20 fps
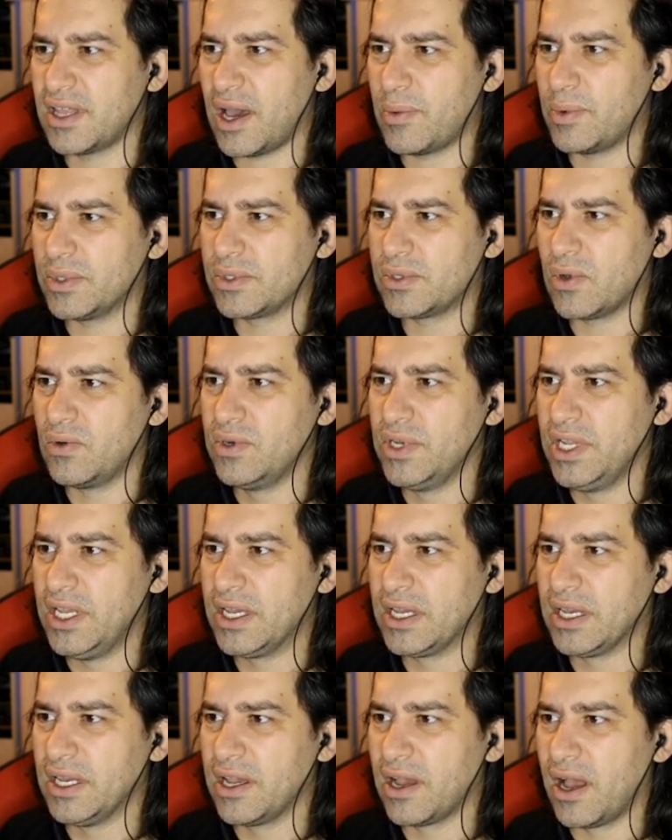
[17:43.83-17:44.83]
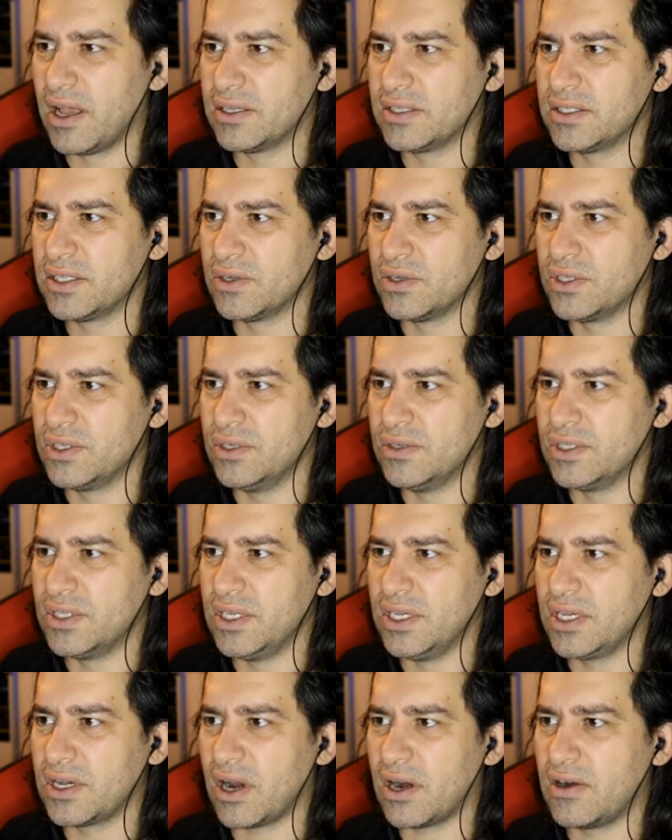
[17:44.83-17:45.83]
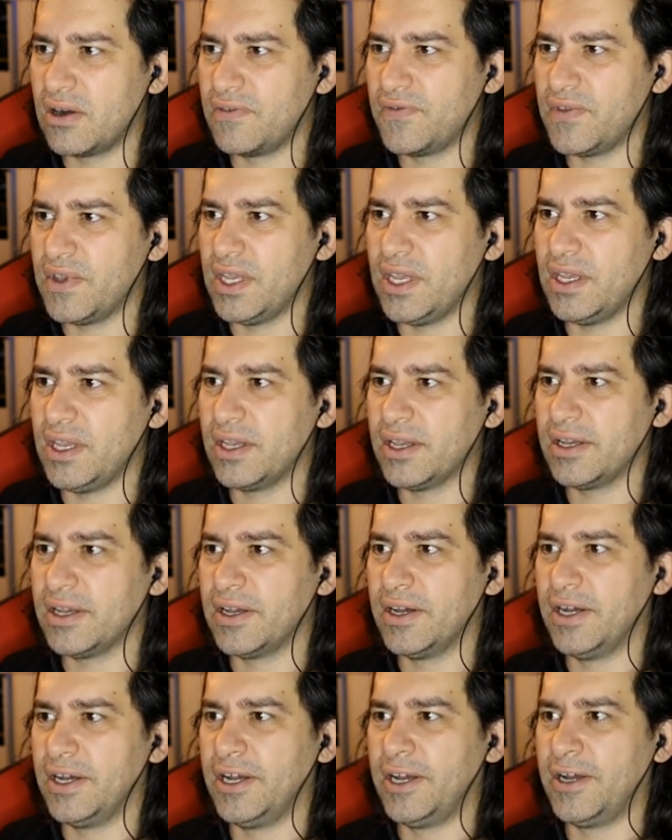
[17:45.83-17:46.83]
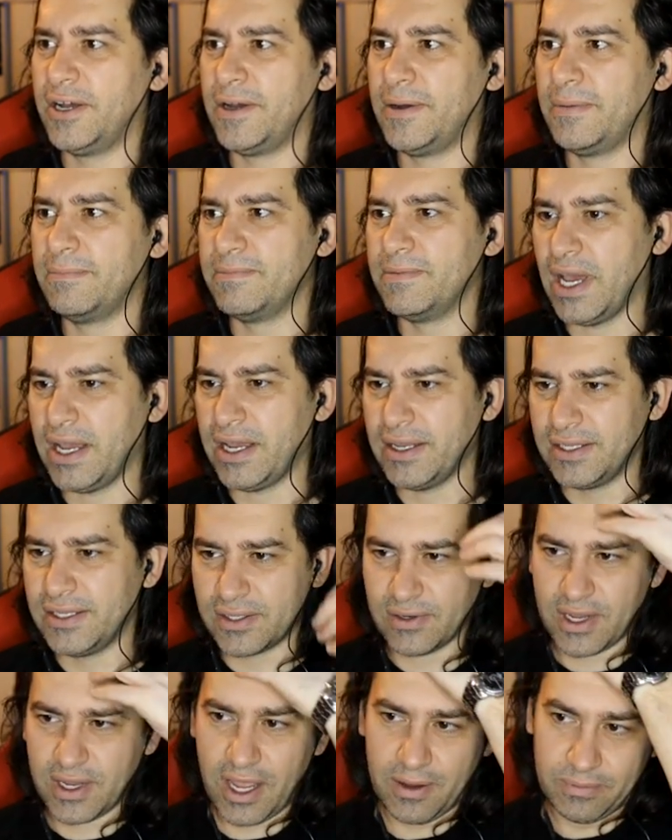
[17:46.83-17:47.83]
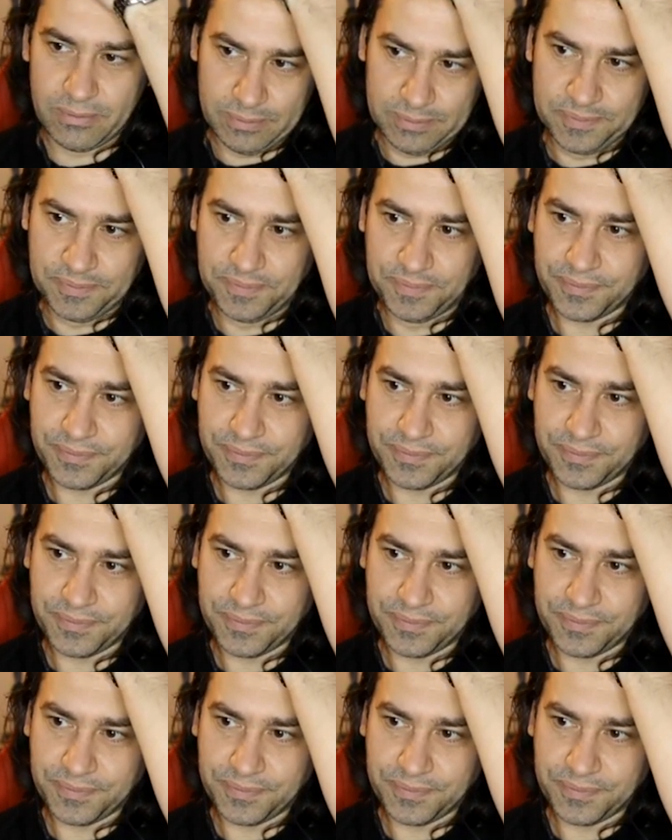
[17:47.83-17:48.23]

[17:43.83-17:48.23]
Now that was only Klingons that could use the Karfi. Nice, okay.